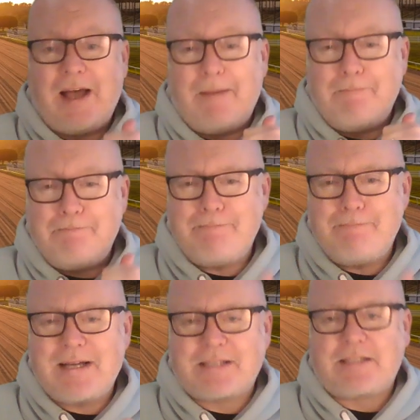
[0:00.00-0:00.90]
A
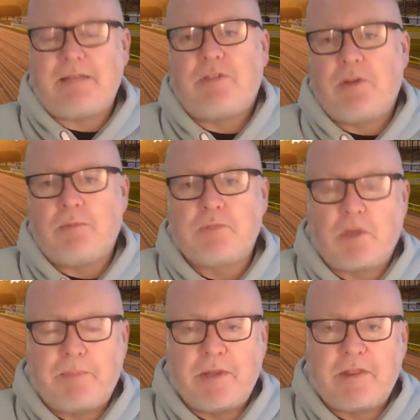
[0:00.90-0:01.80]
massive thumbs
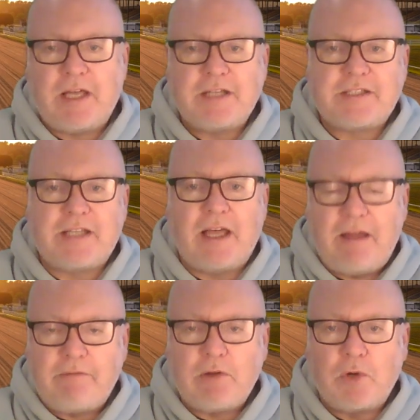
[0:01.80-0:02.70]
up and thanks to
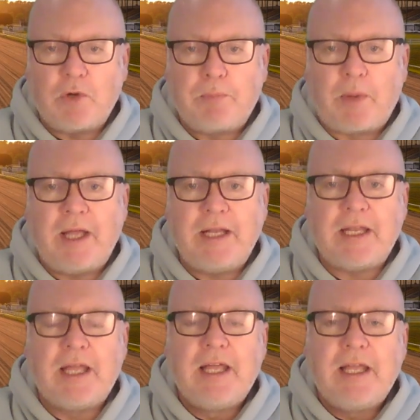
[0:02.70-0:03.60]
everyone who
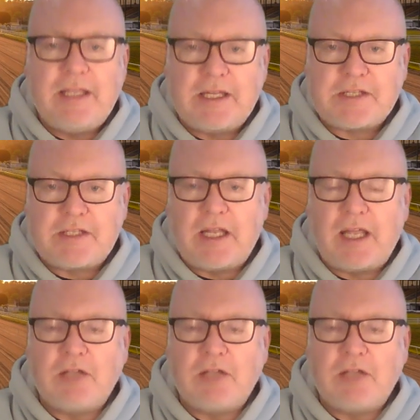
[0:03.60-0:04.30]
played yesterday.